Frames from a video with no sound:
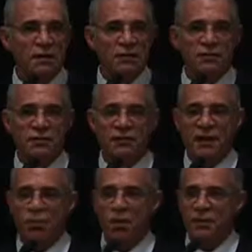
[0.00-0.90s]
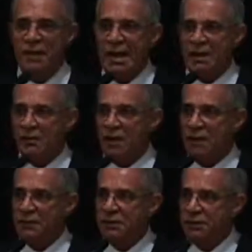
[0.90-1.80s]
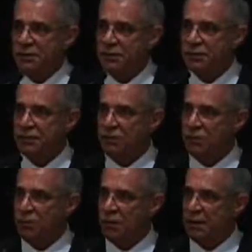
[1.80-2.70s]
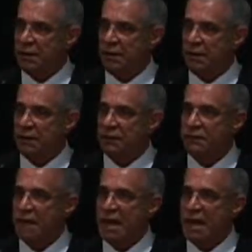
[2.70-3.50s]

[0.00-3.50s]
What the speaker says: so that they won't be economically hurt on the one hand,